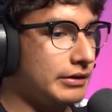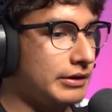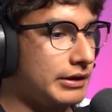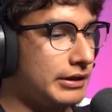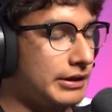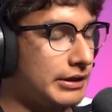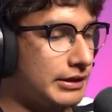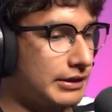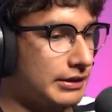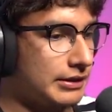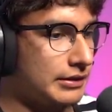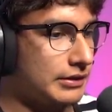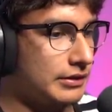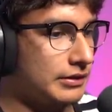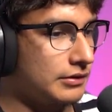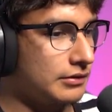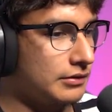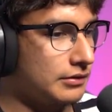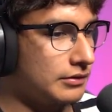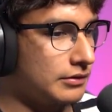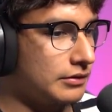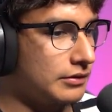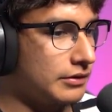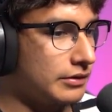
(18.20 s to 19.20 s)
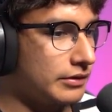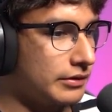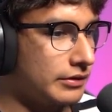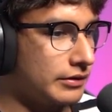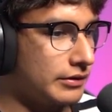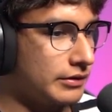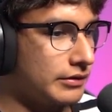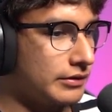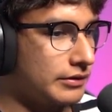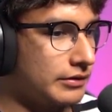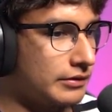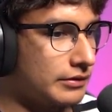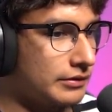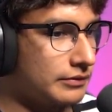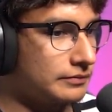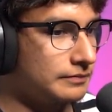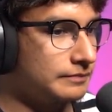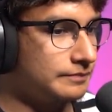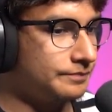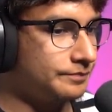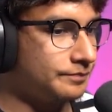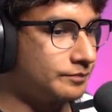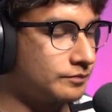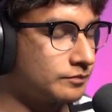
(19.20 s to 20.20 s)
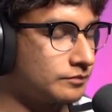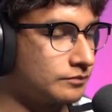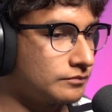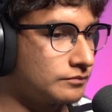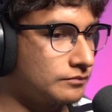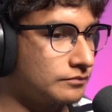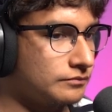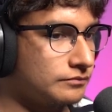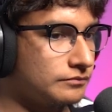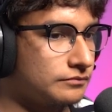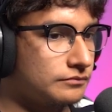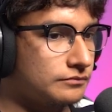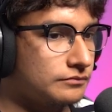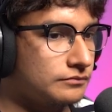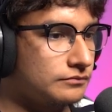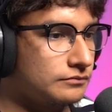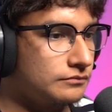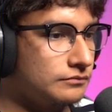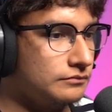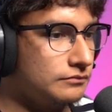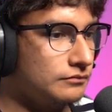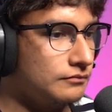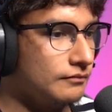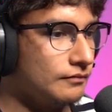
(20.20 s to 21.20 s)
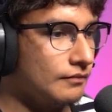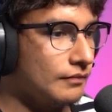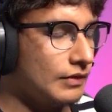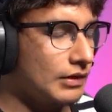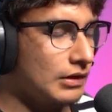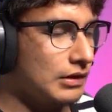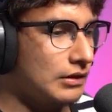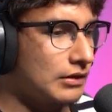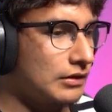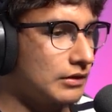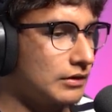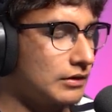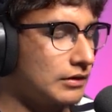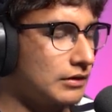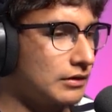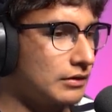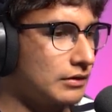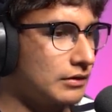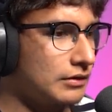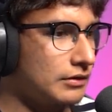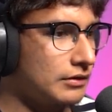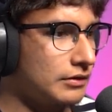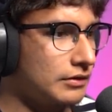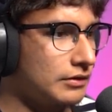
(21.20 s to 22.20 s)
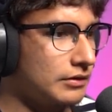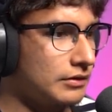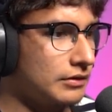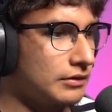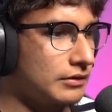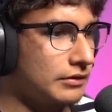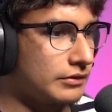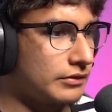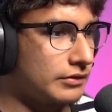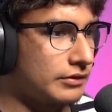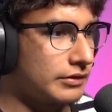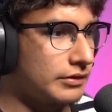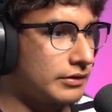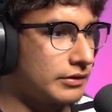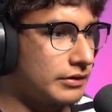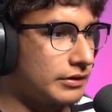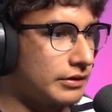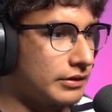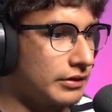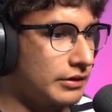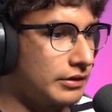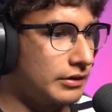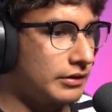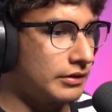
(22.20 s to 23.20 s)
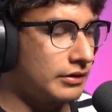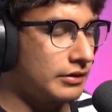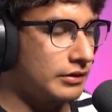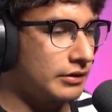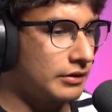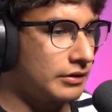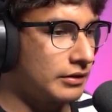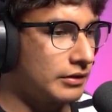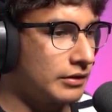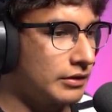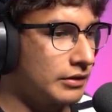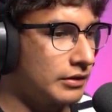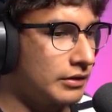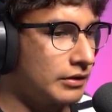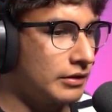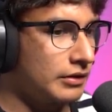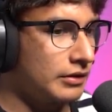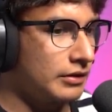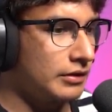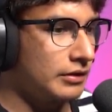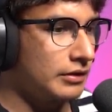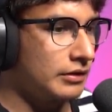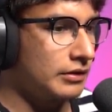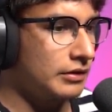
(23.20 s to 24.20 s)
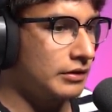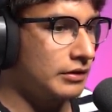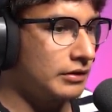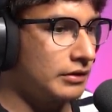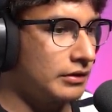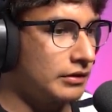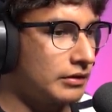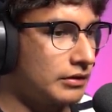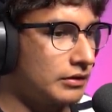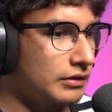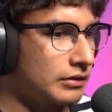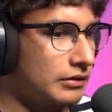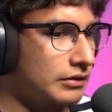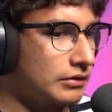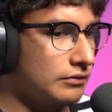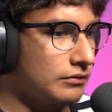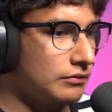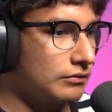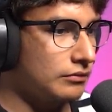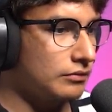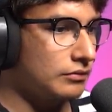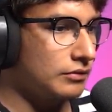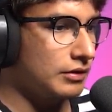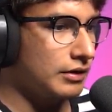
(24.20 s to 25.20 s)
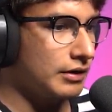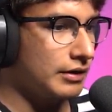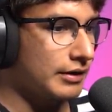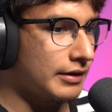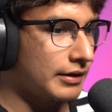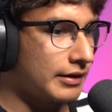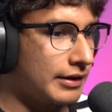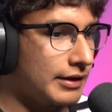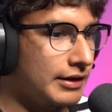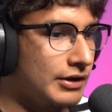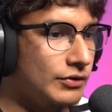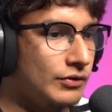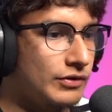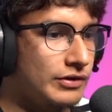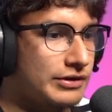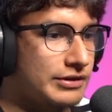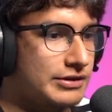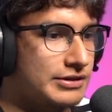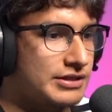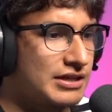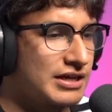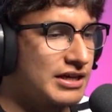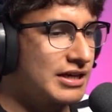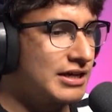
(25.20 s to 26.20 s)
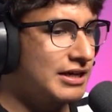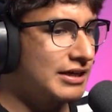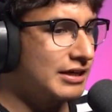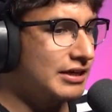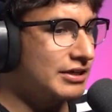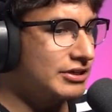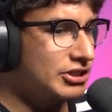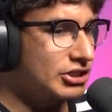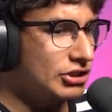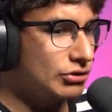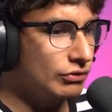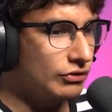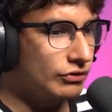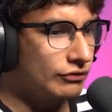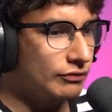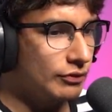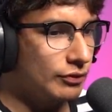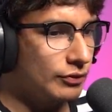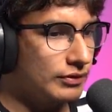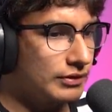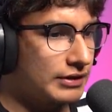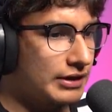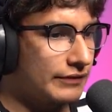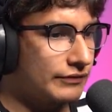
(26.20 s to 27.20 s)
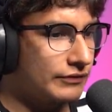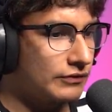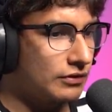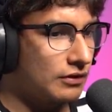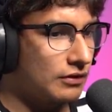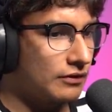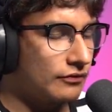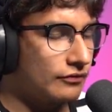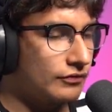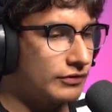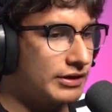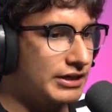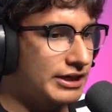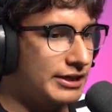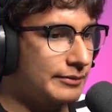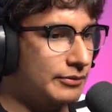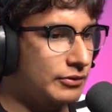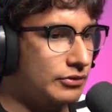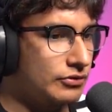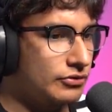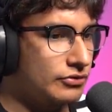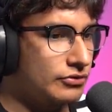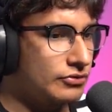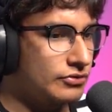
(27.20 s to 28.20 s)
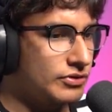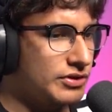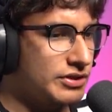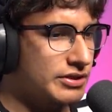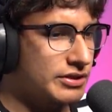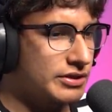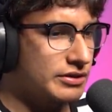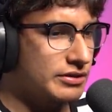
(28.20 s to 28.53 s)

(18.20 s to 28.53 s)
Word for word: Ada Wong is heading uh. south for the harbor. You're throwing a party for me. Okay. And I'm not even there yet. Right. Anyways, continuing where we left off, gamers.